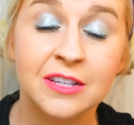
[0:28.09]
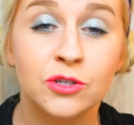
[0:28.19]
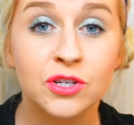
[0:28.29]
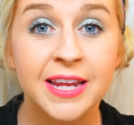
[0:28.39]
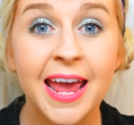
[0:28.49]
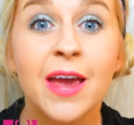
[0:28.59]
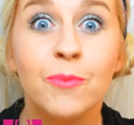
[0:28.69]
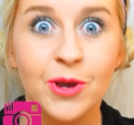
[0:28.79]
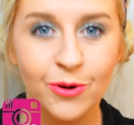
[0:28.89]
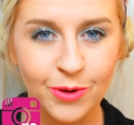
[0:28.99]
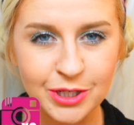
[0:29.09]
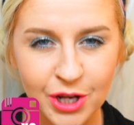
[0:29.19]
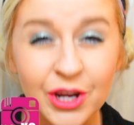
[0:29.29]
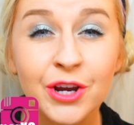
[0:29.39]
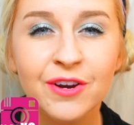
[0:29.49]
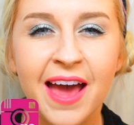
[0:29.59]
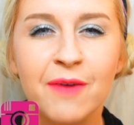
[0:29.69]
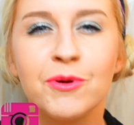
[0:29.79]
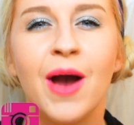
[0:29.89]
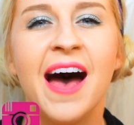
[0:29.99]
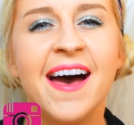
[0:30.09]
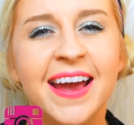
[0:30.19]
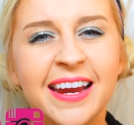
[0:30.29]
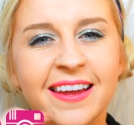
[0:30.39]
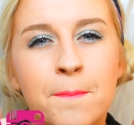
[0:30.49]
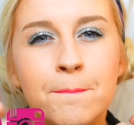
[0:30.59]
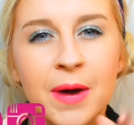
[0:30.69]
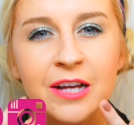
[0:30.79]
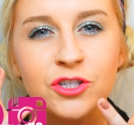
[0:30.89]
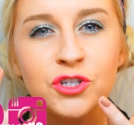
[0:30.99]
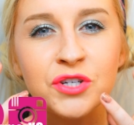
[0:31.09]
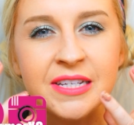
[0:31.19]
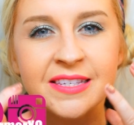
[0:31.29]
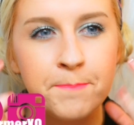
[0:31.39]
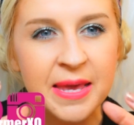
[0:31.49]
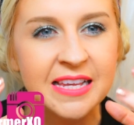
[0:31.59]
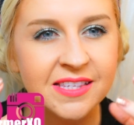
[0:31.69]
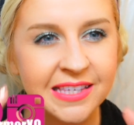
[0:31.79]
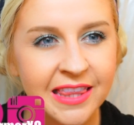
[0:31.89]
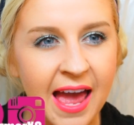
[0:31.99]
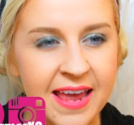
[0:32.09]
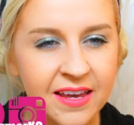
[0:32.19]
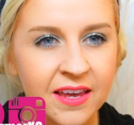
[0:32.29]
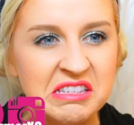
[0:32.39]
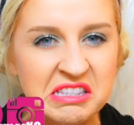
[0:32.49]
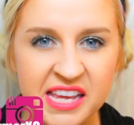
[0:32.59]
So today we are going to learn how to hide monstrous beast-like